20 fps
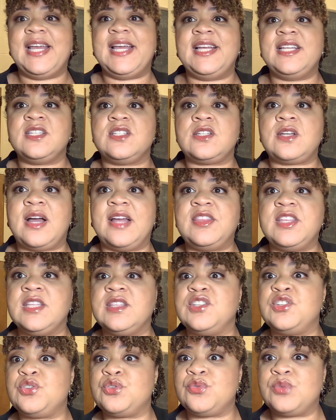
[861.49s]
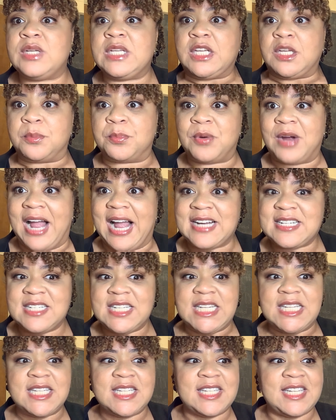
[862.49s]
And so I think this was really good
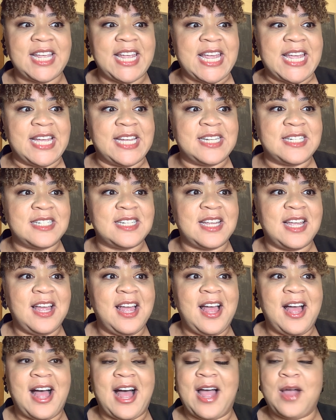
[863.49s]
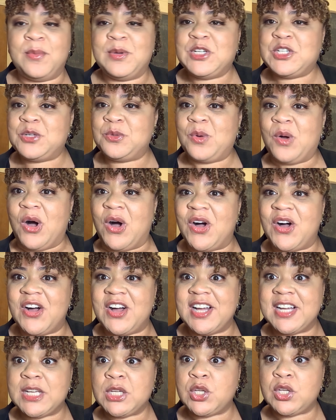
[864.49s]
practice, and I wish you
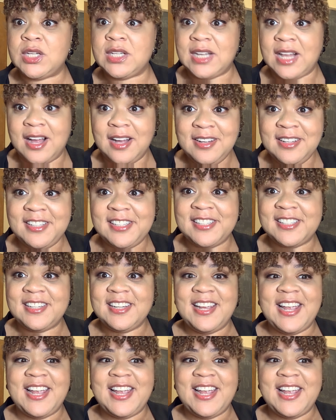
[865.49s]
all good luck.